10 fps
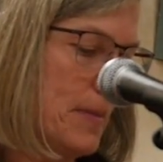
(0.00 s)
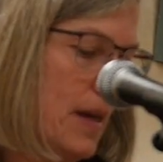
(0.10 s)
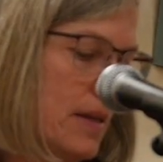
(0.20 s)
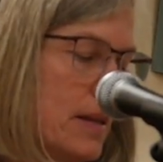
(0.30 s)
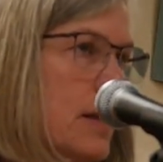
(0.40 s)

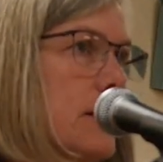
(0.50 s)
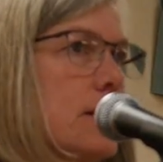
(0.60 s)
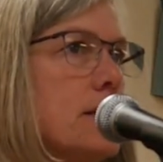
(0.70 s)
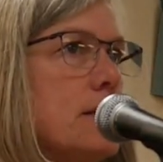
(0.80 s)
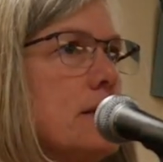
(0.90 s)
And
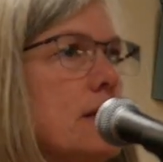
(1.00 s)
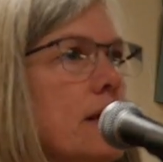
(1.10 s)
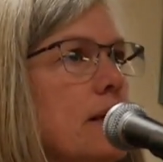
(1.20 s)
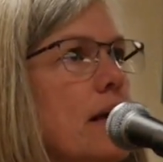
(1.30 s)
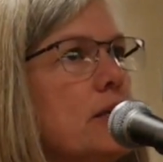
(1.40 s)
this is
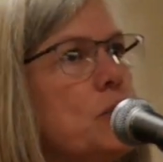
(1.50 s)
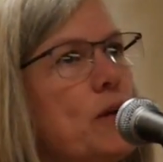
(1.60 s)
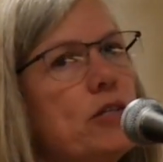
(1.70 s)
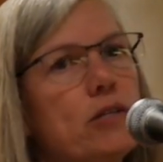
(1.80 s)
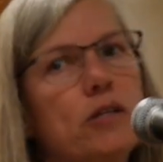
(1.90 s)
done
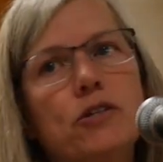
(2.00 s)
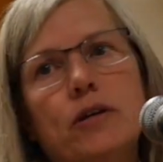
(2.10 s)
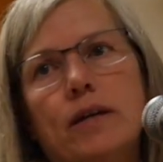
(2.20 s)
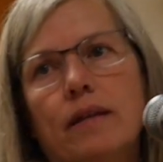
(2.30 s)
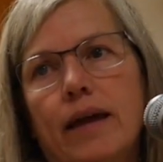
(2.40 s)
especially
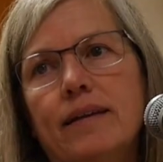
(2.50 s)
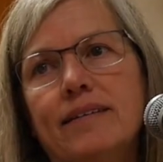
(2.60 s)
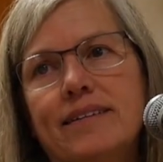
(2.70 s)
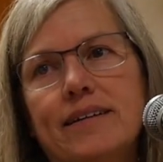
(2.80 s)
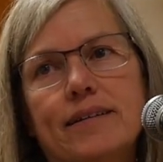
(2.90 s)
during
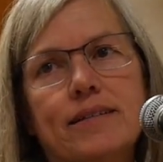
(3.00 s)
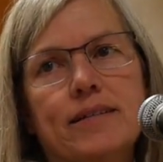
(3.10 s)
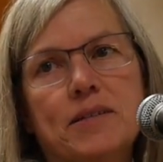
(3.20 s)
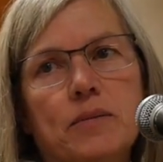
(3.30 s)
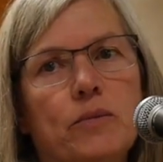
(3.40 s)
Lent, a
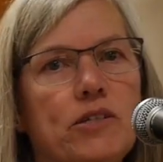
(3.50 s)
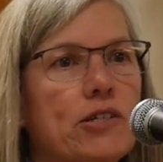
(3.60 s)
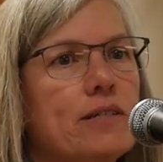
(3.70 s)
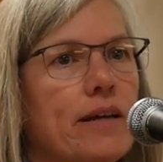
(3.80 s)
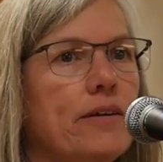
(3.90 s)
season we
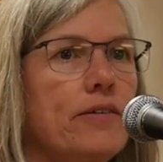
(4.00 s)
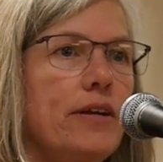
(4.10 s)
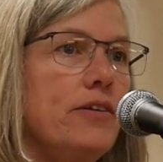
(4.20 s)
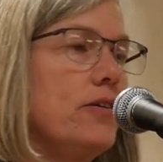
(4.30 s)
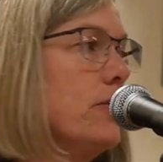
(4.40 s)
just entered
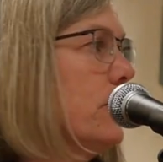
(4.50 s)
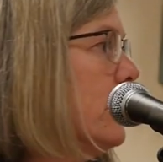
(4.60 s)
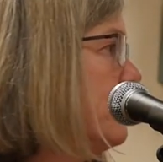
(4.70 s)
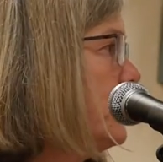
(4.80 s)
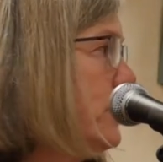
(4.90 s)
into
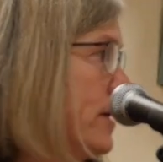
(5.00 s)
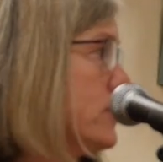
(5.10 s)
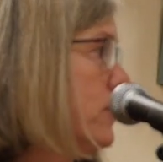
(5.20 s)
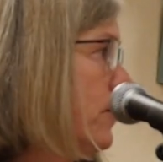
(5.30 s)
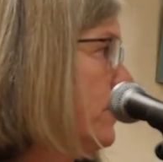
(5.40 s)
a few days
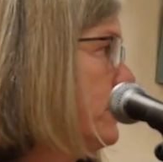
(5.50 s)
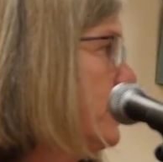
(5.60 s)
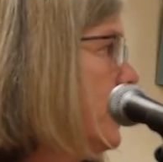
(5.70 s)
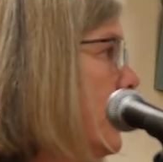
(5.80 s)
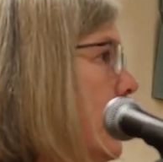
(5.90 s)
ago,
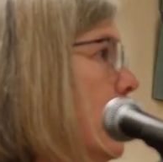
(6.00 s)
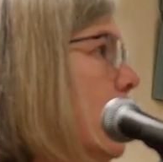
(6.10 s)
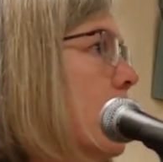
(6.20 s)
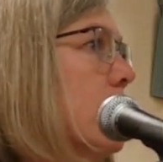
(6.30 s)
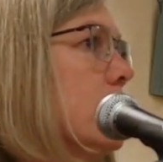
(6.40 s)

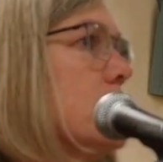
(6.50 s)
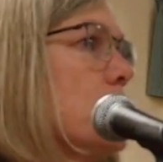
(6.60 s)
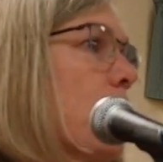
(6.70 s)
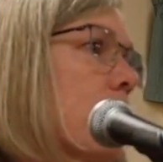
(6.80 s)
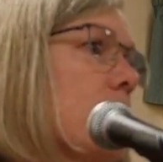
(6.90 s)
and it's
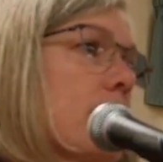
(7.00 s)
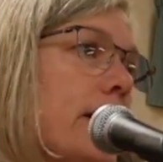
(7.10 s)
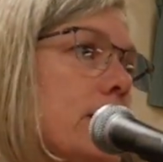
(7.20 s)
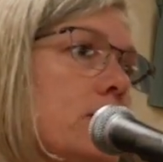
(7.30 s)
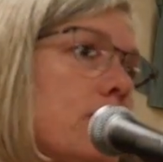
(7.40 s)
part of the Lenten